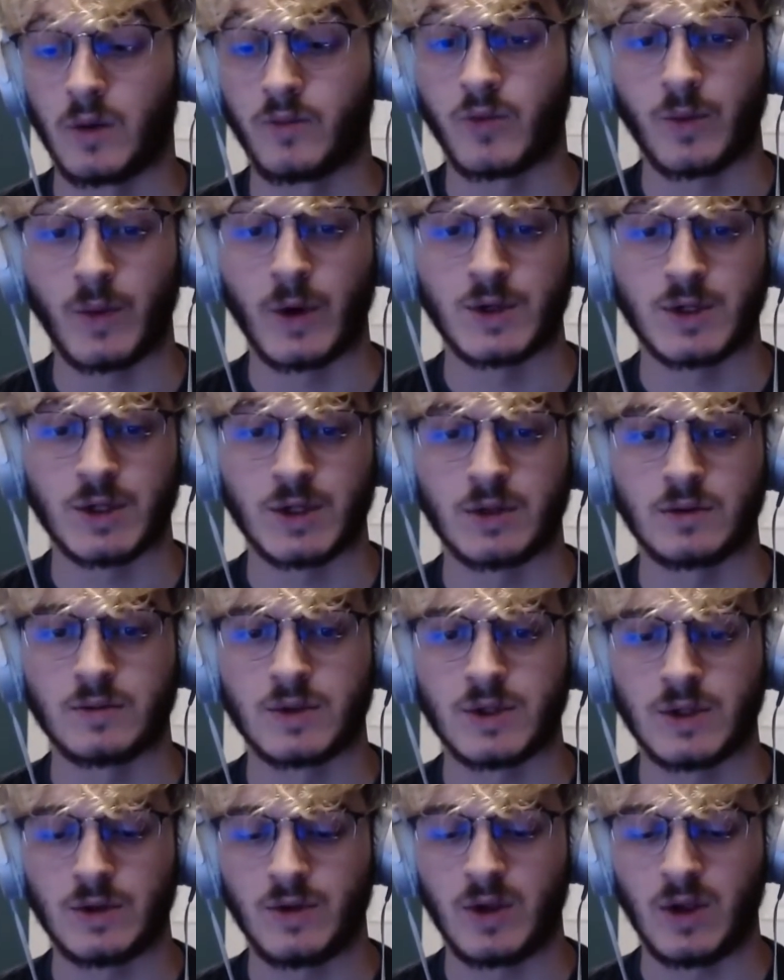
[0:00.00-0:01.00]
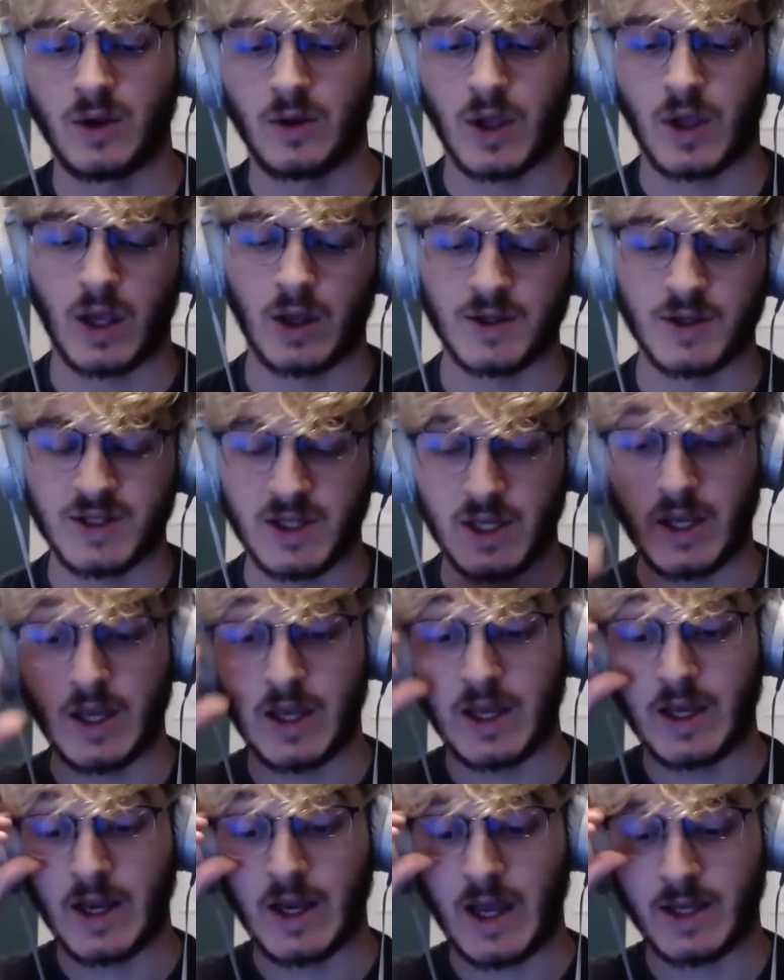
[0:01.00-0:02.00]
promotion to the UKLC
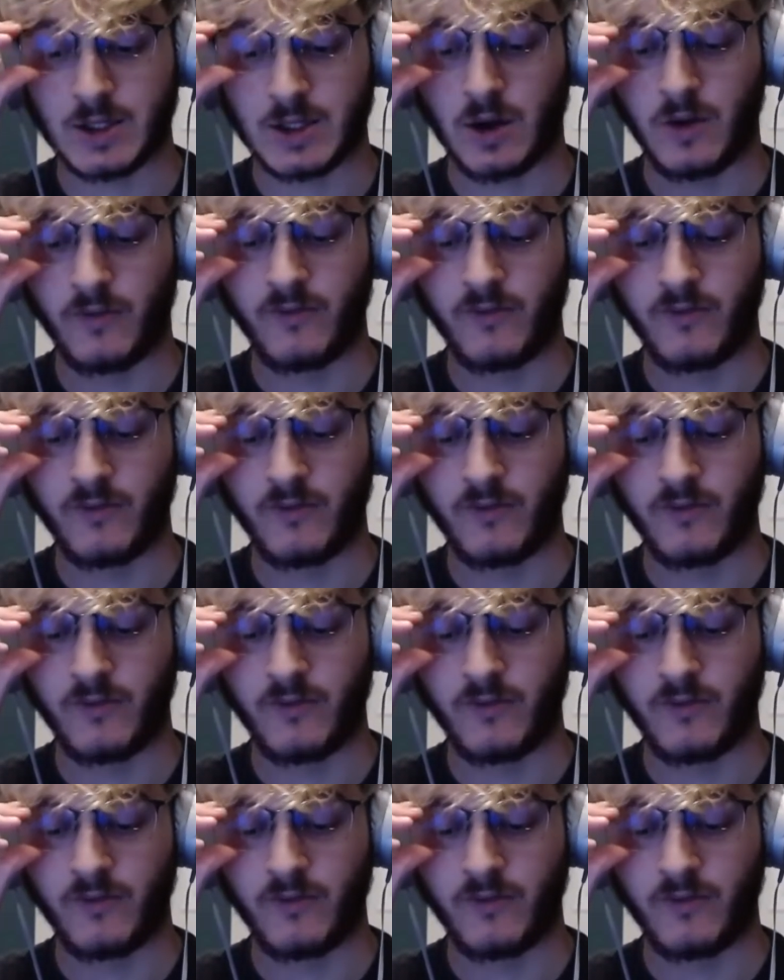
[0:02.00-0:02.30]
in as